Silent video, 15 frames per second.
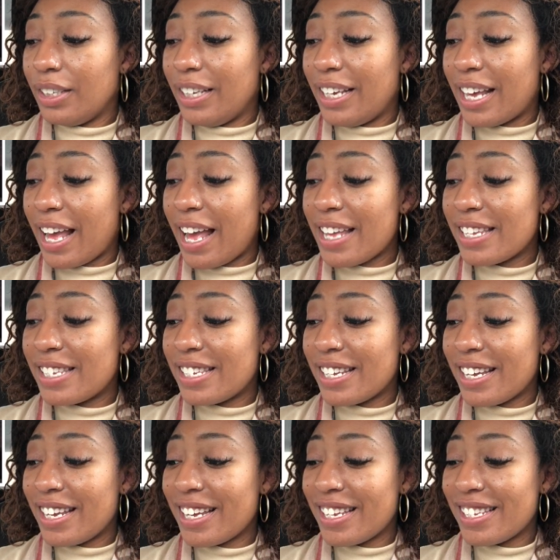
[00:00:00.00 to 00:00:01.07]
Yes,
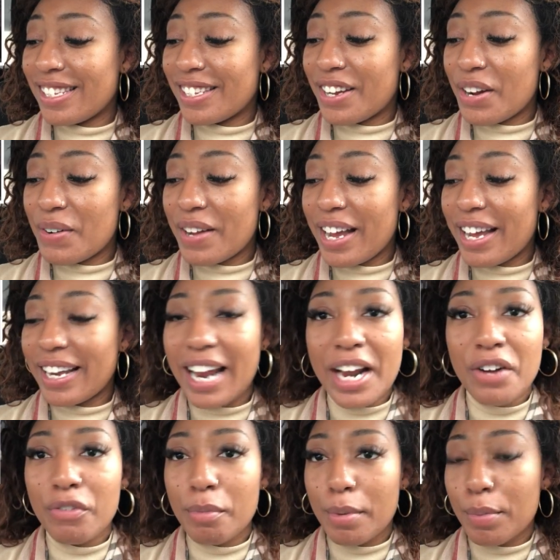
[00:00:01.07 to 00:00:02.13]
sis. Go ahead. I
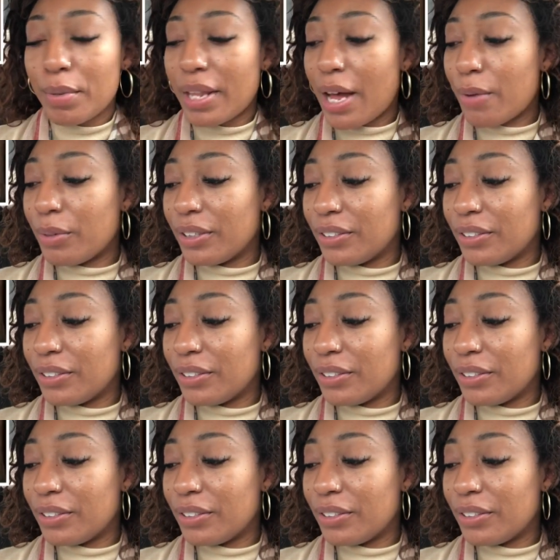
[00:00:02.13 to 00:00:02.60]
don't remember that one.